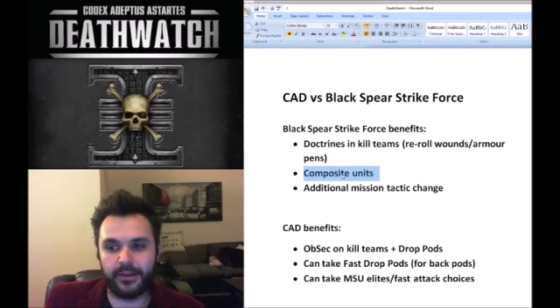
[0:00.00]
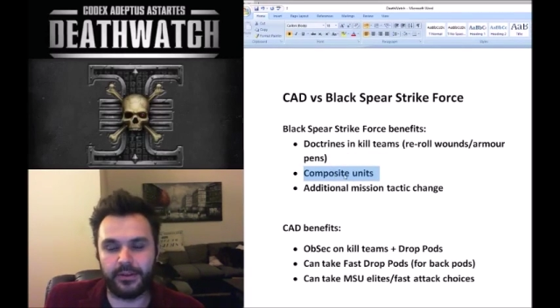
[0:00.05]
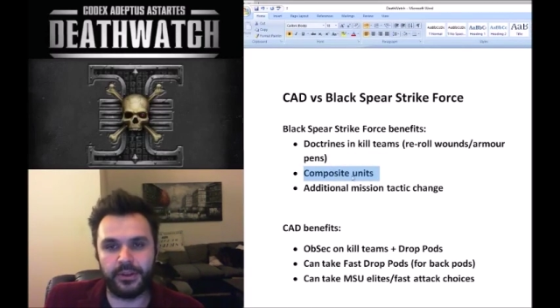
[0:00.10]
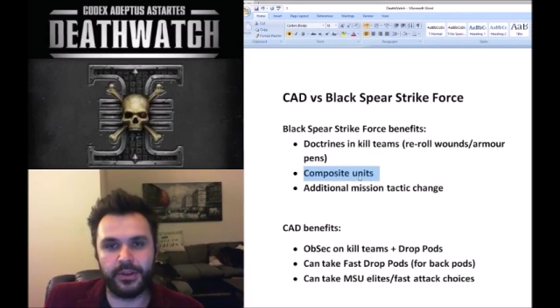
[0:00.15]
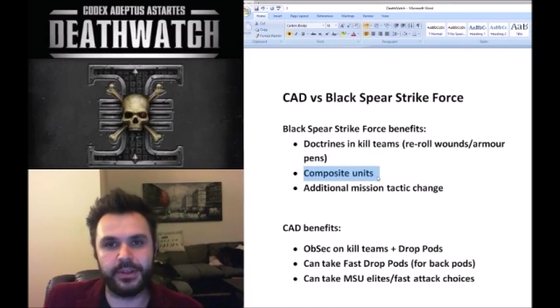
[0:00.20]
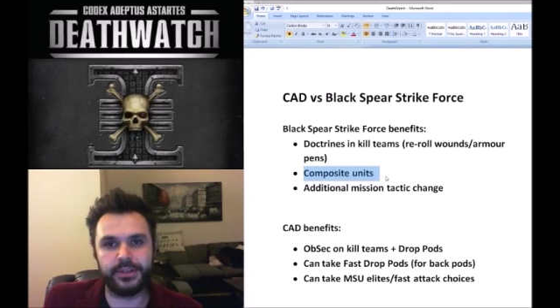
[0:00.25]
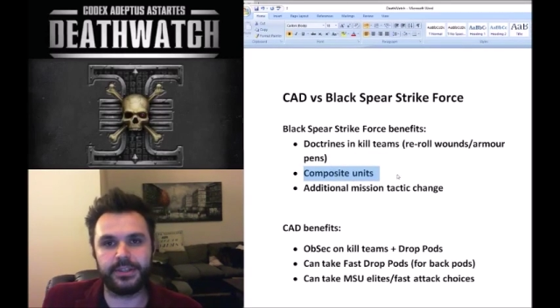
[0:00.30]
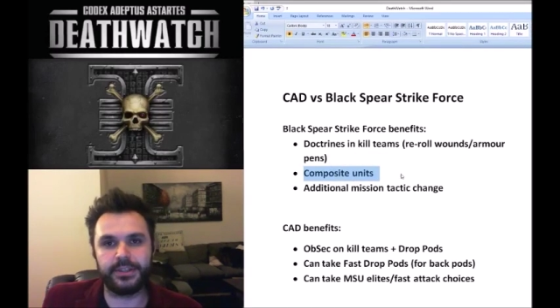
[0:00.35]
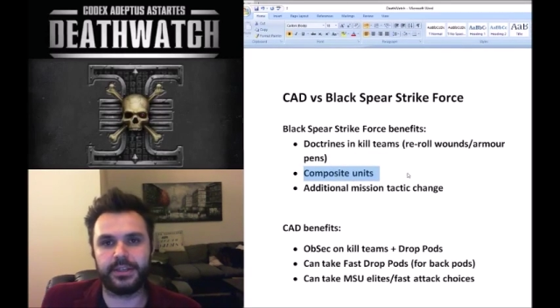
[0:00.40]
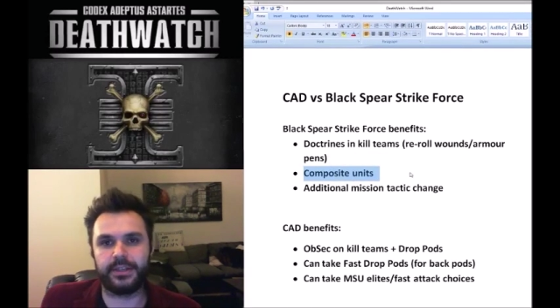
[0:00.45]

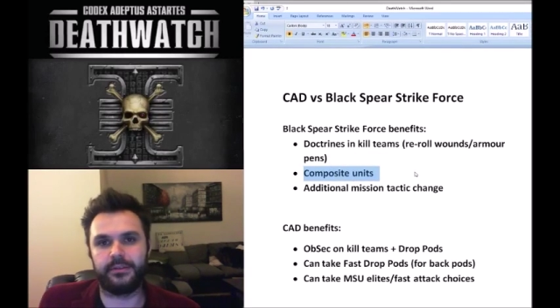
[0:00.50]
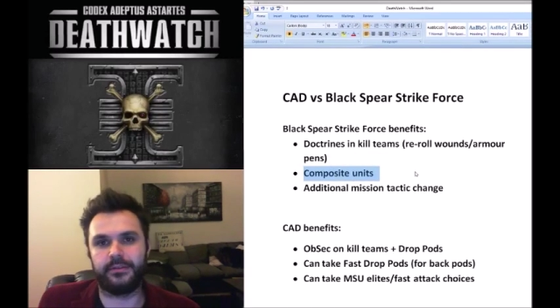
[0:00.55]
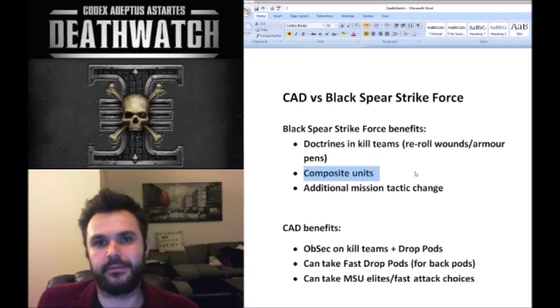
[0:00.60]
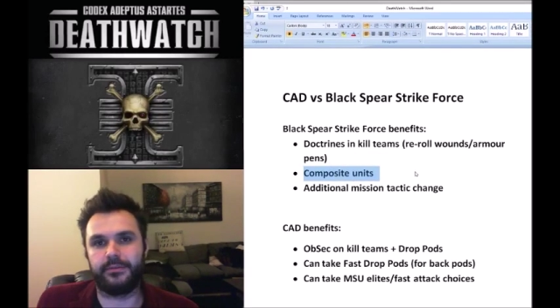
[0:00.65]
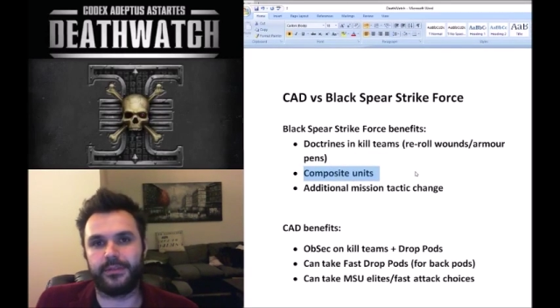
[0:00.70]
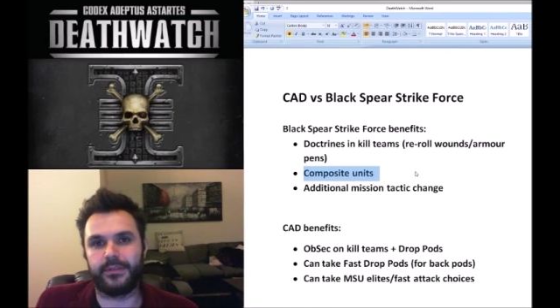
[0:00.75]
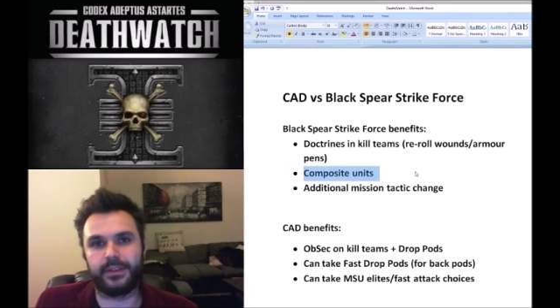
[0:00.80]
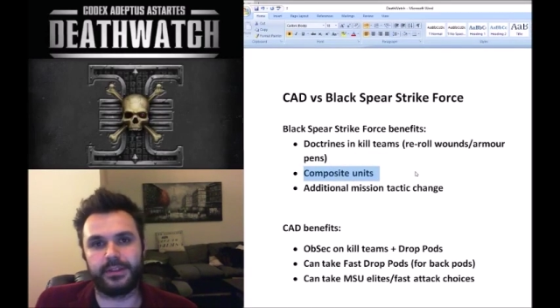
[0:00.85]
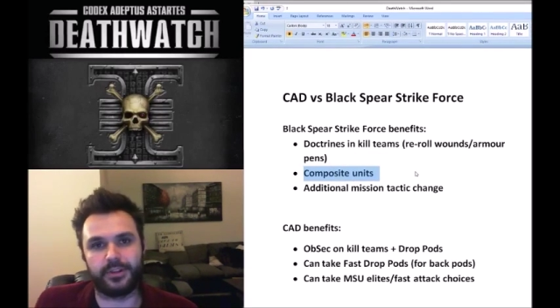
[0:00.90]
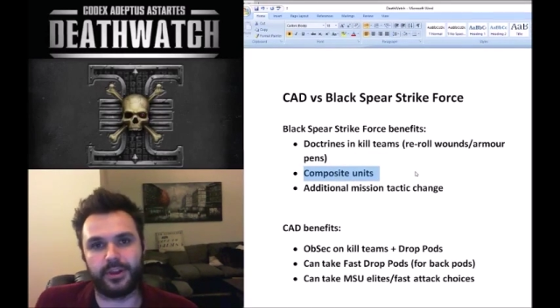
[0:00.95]
Using
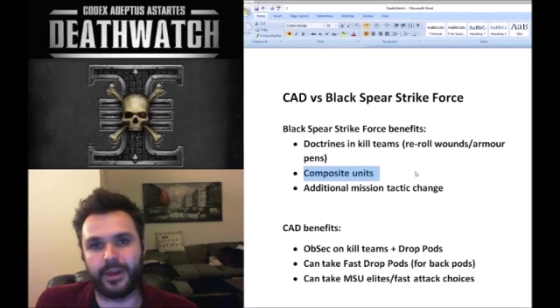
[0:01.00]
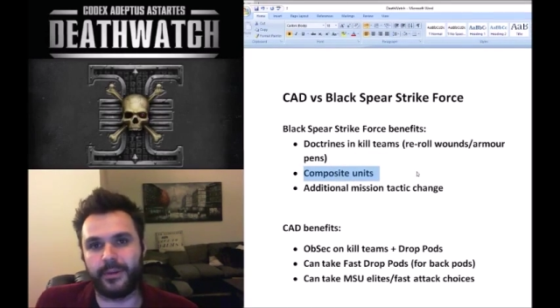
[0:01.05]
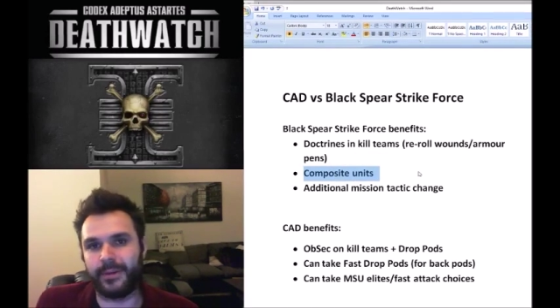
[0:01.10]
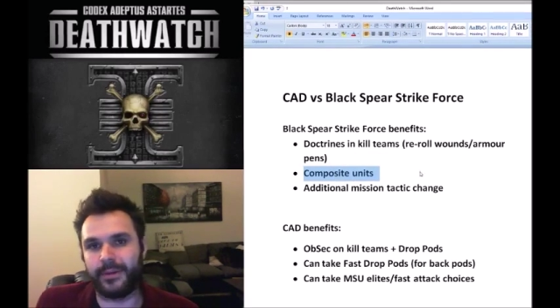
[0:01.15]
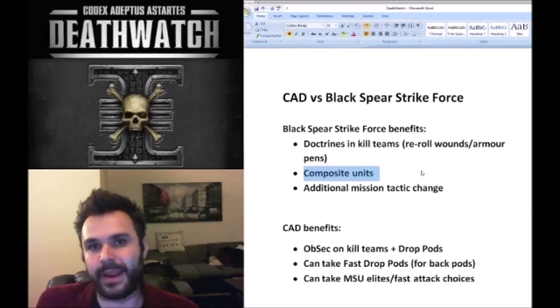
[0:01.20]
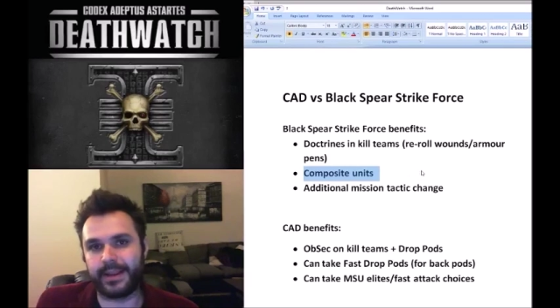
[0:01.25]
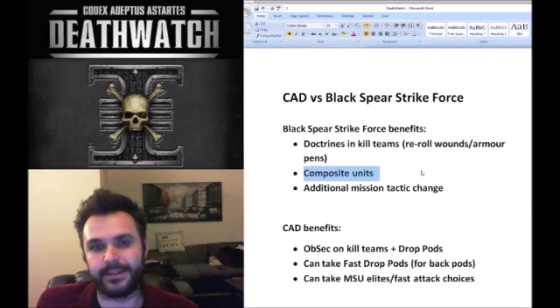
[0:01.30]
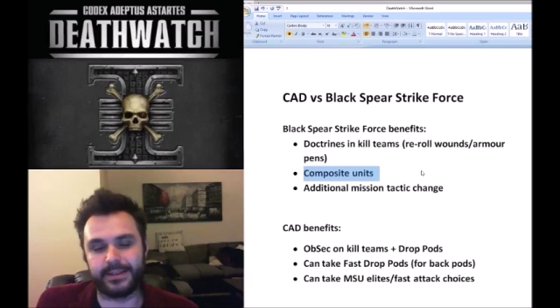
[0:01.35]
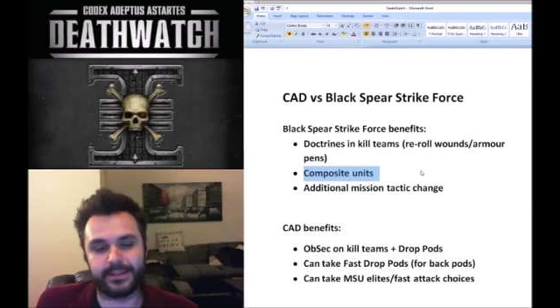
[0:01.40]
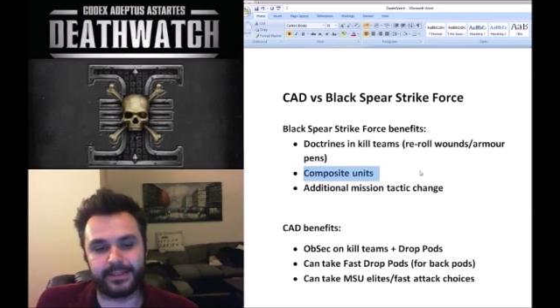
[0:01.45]
the
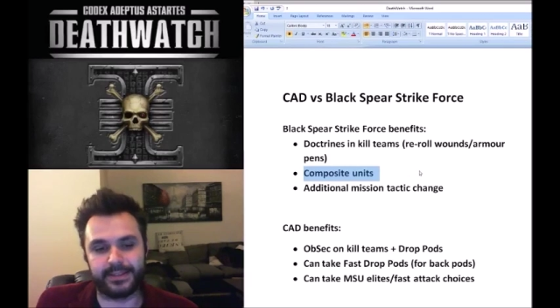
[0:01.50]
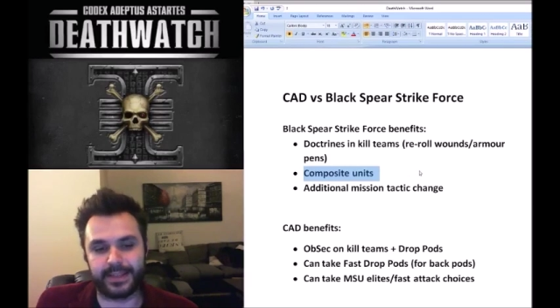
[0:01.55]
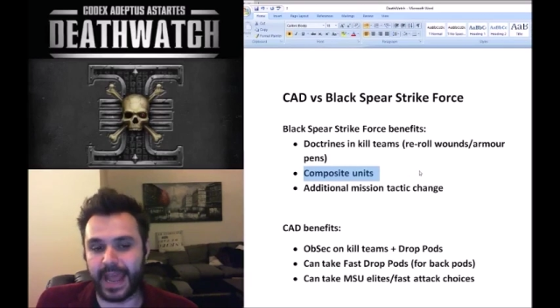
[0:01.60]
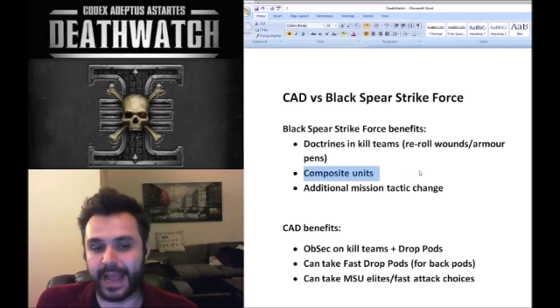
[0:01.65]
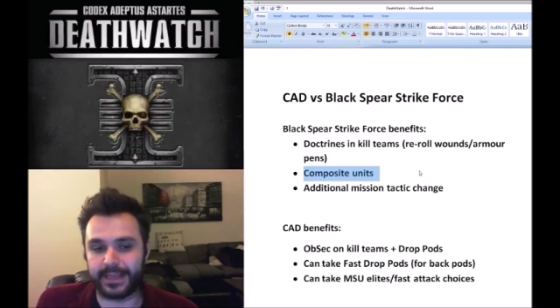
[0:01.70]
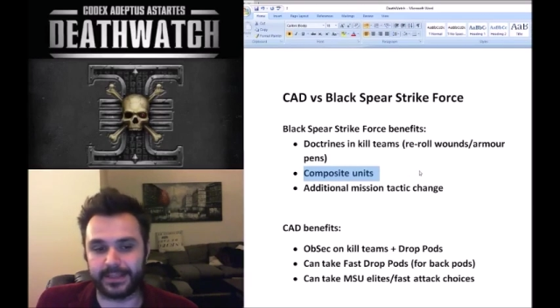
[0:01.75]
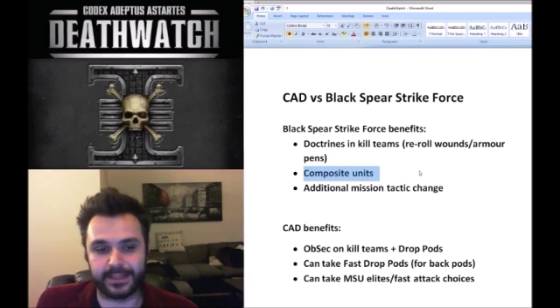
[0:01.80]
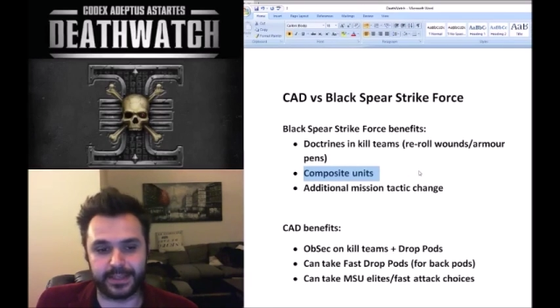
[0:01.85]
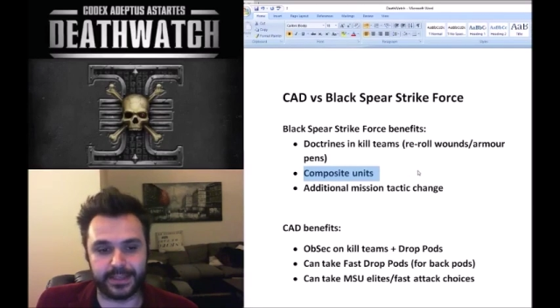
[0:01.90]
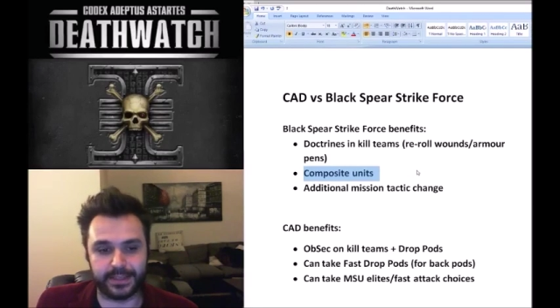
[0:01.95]
Terminators as
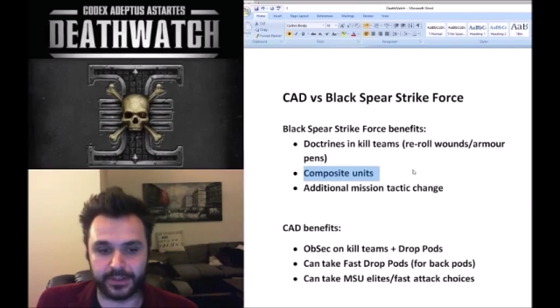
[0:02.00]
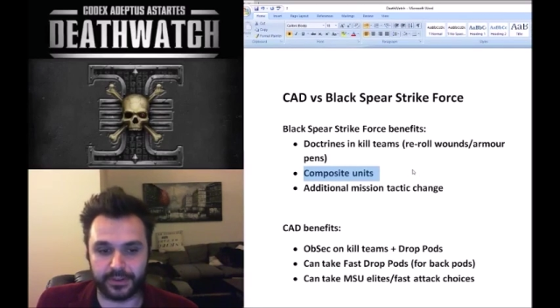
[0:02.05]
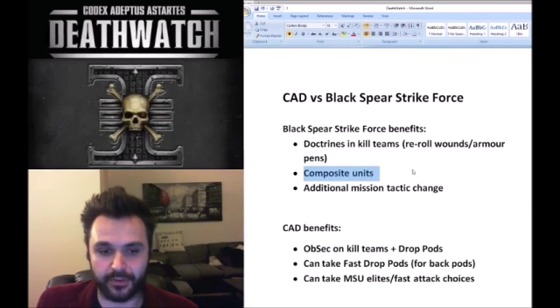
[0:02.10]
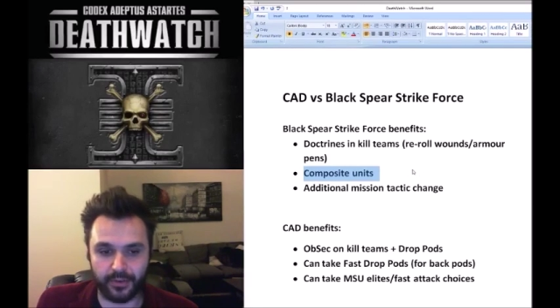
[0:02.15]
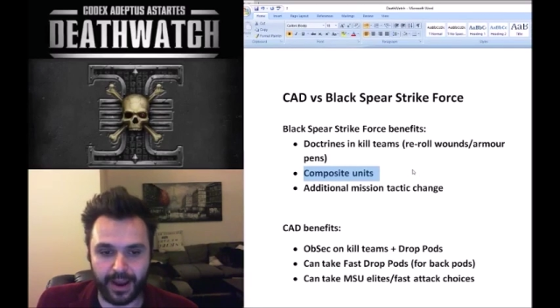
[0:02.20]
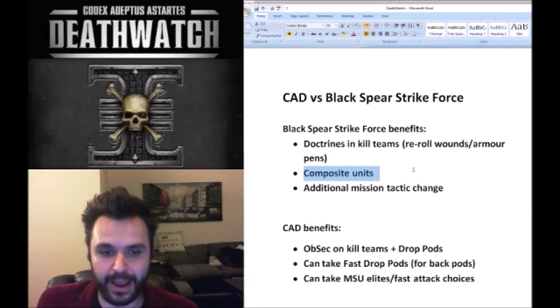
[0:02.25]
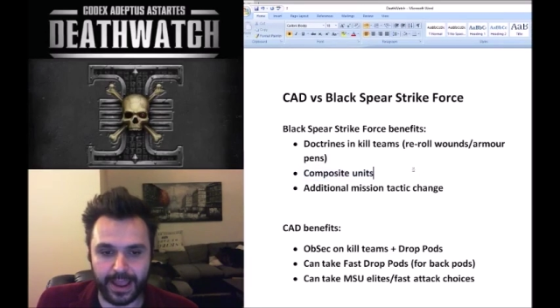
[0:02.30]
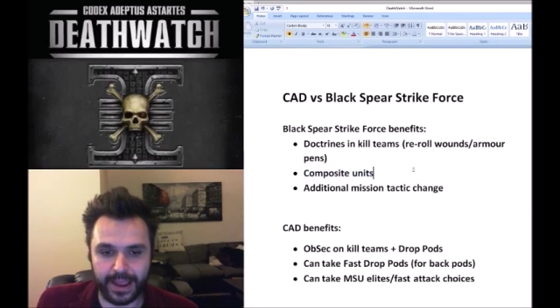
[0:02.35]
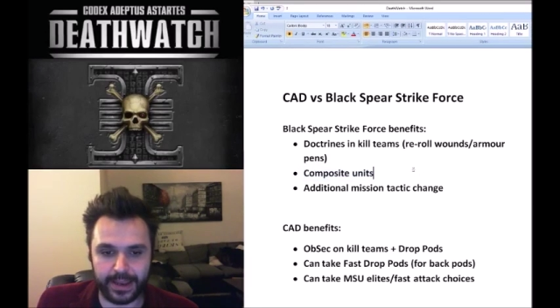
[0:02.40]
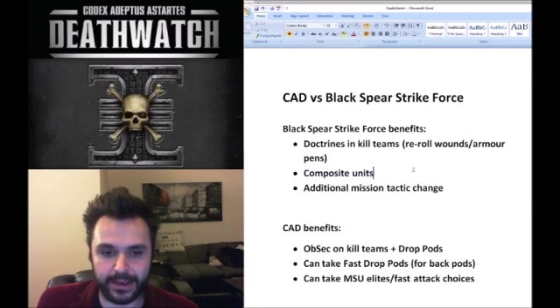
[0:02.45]
tanks is
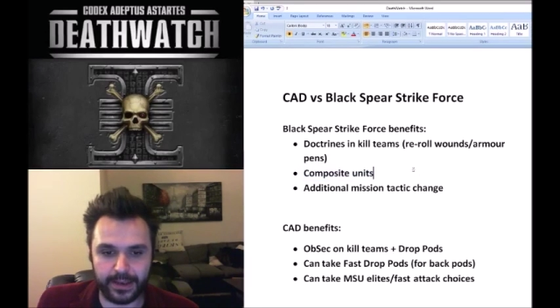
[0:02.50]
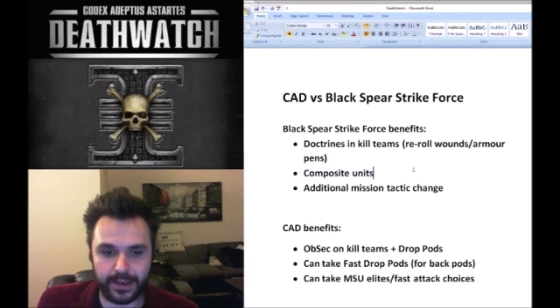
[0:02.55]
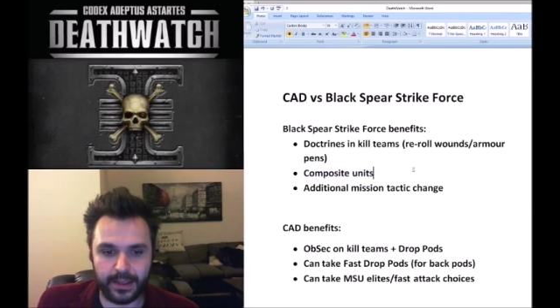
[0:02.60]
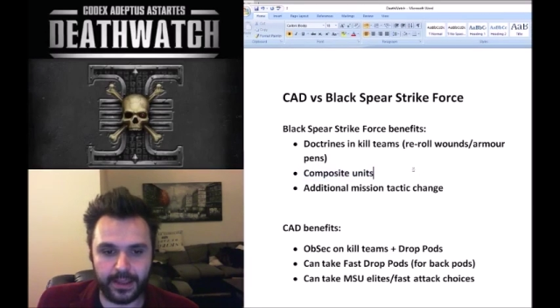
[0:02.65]
great.